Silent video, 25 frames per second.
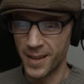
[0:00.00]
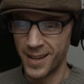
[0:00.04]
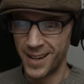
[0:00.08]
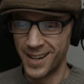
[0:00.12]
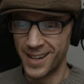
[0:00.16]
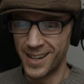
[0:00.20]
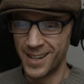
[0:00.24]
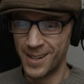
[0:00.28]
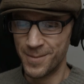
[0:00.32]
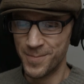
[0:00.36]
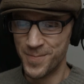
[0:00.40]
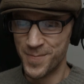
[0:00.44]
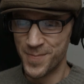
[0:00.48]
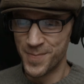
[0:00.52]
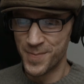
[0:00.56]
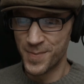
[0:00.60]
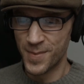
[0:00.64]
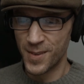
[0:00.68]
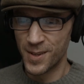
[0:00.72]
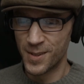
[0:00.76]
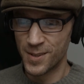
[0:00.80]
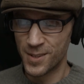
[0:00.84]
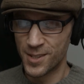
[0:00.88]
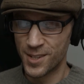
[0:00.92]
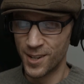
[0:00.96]
Um,
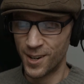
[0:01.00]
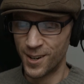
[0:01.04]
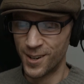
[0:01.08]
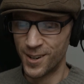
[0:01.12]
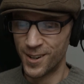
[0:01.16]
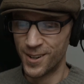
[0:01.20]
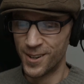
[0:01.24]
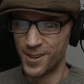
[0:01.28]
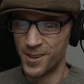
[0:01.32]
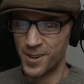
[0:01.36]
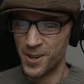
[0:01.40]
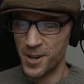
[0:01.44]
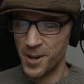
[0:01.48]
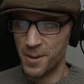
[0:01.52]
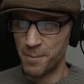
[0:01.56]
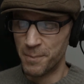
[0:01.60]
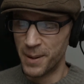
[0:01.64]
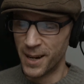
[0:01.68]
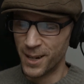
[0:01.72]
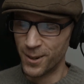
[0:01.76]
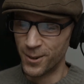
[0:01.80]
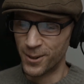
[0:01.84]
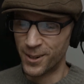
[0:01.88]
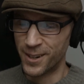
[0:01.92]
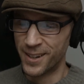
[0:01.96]
so
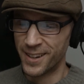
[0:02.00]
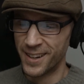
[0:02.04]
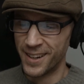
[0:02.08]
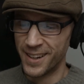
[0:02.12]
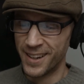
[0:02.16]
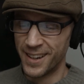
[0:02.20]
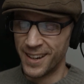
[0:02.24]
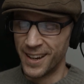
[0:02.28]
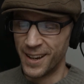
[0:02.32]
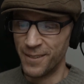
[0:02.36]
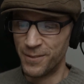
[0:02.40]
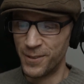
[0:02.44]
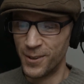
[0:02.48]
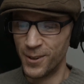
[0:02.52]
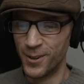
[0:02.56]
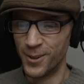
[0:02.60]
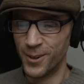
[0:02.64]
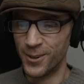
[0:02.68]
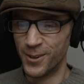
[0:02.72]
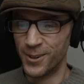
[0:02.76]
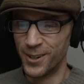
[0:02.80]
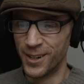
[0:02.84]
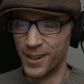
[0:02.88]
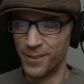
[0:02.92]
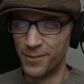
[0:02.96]
but look if
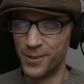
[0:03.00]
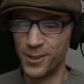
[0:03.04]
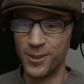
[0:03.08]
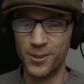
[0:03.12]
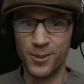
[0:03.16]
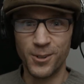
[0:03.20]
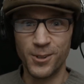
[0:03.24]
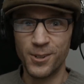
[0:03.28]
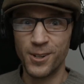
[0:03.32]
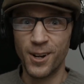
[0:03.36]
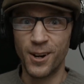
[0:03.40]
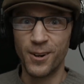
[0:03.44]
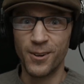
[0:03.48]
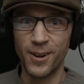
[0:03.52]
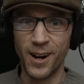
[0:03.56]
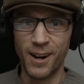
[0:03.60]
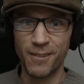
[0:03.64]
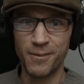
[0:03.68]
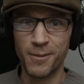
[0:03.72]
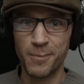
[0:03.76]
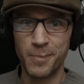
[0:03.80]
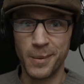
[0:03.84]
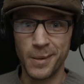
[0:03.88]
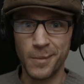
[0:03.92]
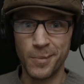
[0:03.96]
you if you do know
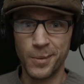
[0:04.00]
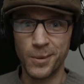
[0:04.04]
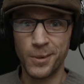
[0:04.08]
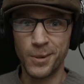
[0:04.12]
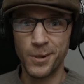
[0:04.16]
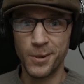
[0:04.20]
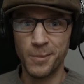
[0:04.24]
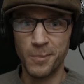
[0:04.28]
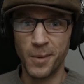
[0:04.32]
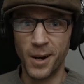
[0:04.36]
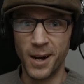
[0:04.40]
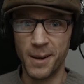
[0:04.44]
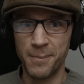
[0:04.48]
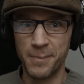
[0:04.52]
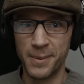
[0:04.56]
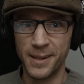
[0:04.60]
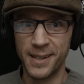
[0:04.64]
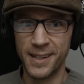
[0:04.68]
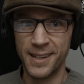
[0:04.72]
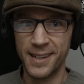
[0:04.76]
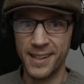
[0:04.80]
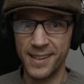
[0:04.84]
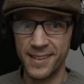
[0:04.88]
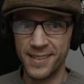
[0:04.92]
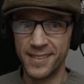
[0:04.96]
other people who might
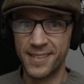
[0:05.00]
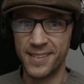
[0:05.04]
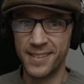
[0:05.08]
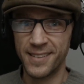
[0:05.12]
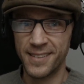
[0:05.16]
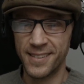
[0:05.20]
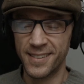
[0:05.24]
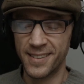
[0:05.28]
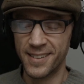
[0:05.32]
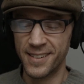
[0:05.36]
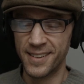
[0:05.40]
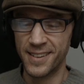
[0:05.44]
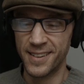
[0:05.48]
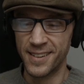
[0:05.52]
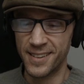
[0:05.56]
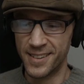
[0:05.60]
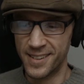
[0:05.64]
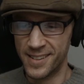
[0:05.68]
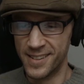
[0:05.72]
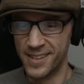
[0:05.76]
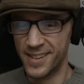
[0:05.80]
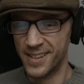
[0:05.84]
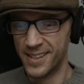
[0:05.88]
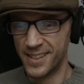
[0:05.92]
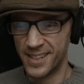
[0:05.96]
be into
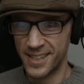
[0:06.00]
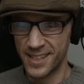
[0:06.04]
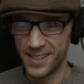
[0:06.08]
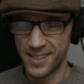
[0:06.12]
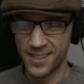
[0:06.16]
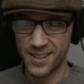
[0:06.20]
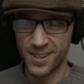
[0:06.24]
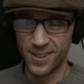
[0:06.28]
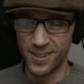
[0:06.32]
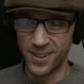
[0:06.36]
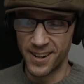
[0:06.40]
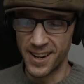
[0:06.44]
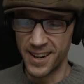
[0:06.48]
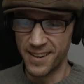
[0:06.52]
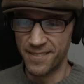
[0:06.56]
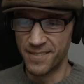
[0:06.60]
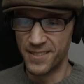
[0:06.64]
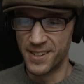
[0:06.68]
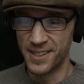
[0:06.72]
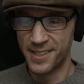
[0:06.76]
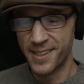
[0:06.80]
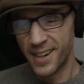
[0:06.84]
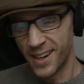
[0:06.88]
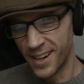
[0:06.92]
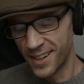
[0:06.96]
this kind of
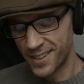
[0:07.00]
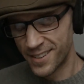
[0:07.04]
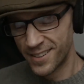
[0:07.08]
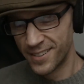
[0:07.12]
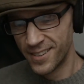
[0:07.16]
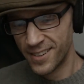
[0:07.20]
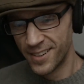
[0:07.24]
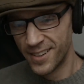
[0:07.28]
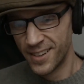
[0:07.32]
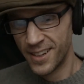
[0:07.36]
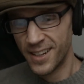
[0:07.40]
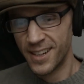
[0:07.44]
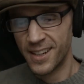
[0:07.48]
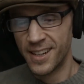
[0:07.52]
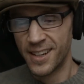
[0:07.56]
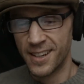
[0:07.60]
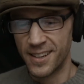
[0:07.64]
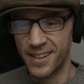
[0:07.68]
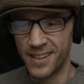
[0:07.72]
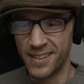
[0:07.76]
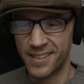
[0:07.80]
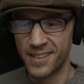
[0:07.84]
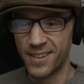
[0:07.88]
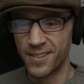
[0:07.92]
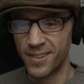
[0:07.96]
discussion
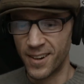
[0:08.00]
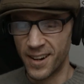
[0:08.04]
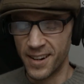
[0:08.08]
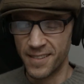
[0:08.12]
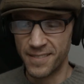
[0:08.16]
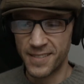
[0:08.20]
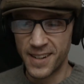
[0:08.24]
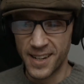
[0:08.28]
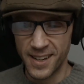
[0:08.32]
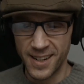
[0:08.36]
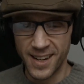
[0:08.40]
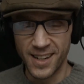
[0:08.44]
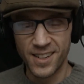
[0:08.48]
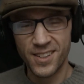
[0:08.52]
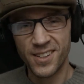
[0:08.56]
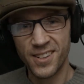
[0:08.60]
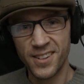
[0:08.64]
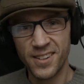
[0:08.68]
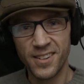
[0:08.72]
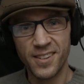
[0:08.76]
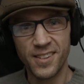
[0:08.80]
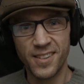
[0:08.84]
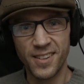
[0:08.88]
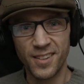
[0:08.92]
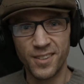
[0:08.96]
this kind of
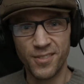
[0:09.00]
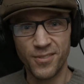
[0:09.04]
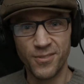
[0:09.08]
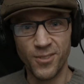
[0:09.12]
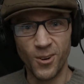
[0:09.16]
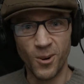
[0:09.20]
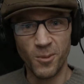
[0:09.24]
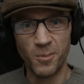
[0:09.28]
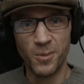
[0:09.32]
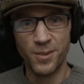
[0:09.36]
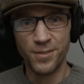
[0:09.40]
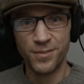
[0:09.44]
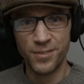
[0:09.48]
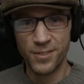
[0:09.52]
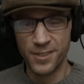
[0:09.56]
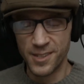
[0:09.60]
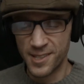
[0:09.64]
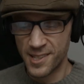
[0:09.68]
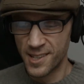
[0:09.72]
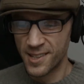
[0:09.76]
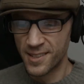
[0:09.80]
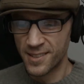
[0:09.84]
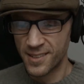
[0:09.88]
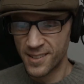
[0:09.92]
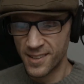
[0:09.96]
connection this form of
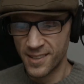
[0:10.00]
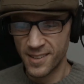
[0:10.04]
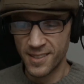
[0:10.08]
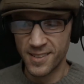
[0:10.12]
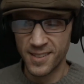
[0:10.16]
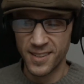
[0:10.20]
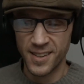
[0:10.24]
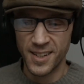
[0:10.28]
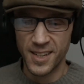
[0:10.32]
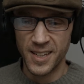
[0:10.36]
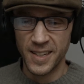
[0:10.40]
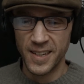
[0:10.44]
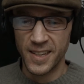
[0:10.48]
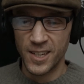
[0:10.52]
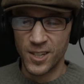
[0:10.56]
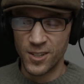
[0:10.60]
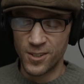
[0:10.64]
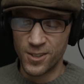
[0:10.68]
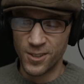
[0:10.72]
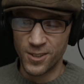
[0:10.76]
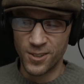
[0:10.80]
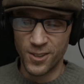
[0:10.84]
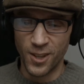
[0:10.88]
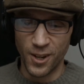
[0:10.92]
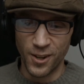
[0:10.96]
resistance
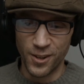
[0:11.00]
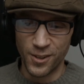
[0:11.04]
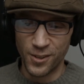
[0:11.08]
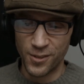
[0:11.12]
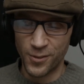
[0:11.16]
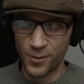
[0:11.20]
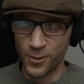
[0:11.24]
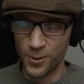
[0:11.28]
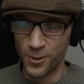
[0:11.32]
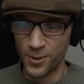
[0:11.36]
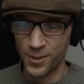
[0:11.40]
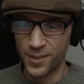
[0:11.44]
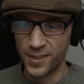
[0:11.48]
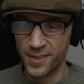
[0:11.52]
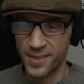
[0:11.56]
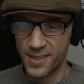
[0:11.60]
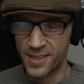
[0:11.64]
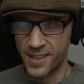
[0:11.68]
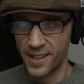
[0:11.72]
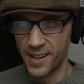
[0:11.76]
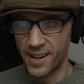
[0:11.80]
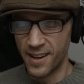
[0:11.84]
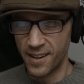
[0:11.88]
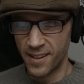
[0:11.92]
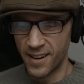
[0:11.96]
to those forces
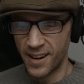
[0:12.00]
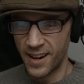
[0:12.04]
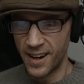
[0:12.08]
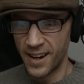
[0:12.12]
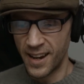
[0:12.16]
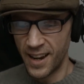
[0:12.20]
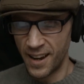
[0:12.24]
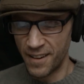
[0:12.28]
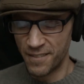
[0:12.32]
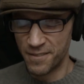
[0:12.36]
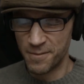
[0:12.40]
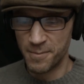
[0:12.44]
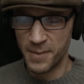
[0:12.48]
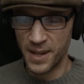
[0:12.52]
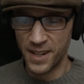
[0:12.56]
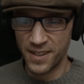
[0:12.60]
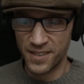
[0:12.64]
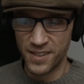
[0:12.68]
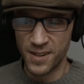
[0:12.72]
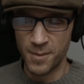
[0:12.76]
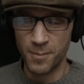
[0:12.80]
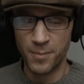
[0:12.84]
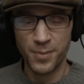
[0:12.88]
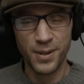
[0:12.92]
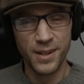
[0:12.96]
that i have
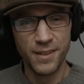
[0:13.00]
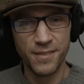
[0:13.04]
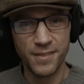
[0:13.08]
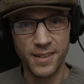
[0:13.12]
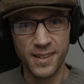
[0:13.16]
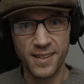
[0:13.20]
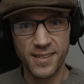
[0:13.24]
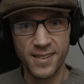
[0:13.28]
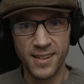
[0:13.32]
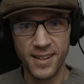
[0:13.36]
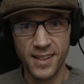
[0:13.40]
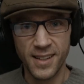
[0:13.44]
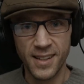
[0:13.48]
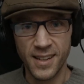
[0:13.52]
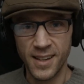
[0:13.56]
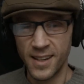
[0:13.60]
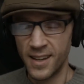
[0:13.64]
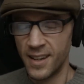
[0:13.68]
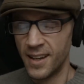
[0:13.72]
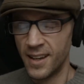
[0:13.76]
mentioned previously